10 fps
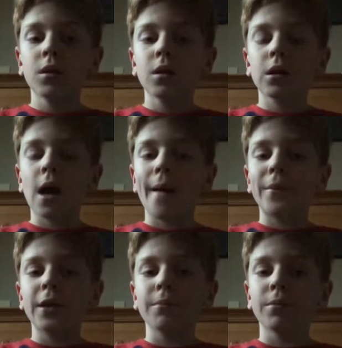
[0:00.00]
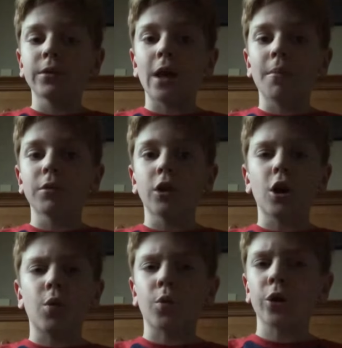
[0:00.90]
comment down
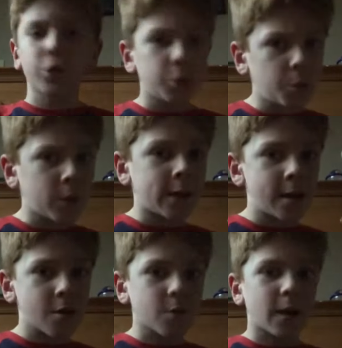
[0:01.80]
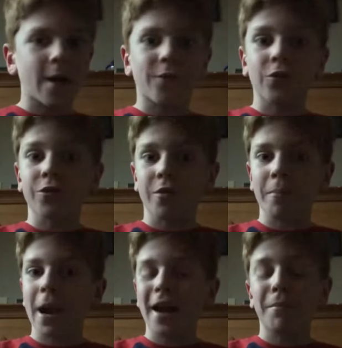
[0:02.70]
below. Were you here when I first
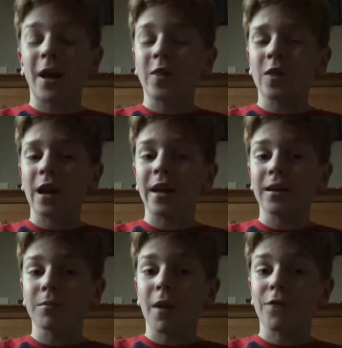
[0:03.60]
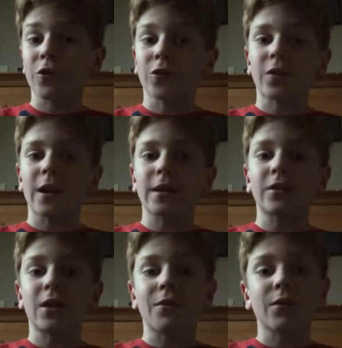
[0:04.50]
made my thank my first
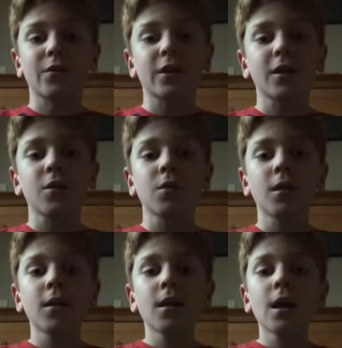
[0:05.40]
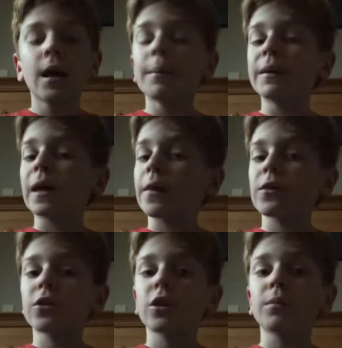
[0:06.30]
Thanksgiving video? But yeah, this
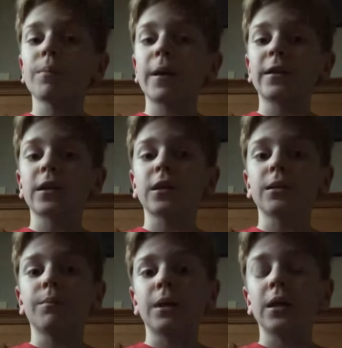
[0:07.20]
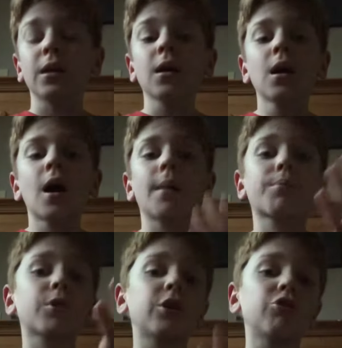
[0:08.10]
is gonna basically be, I'm
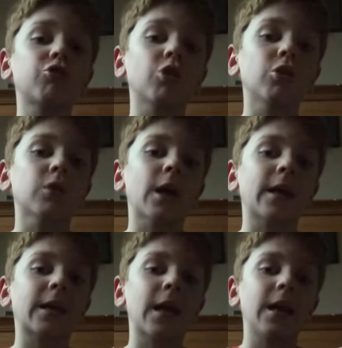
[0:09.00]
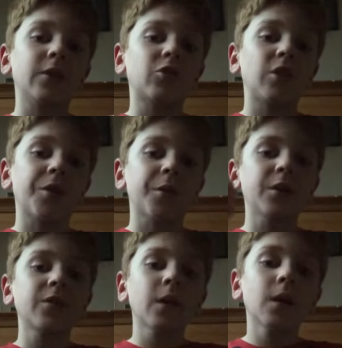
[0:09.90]
pretty sure, like a series.